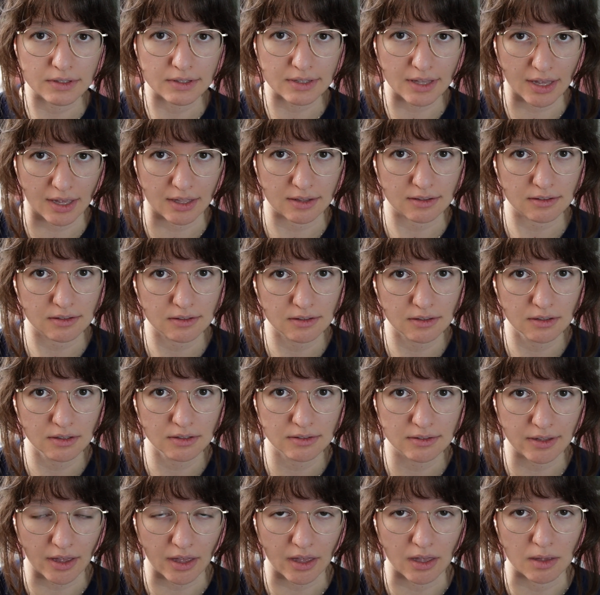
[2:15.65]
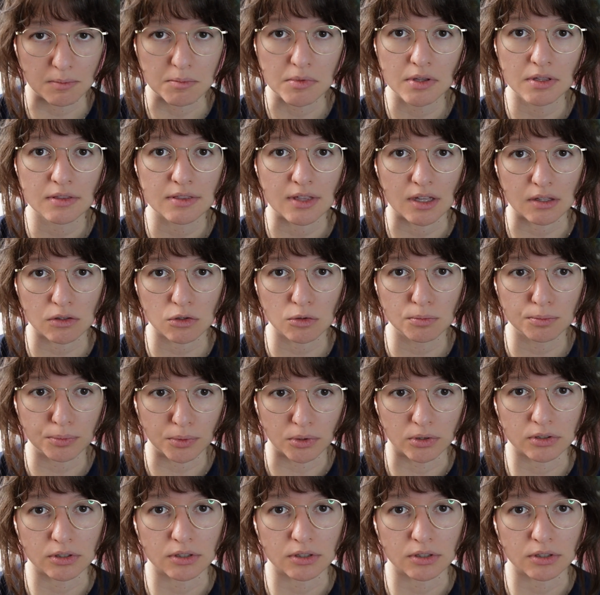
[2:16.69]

that time that you bought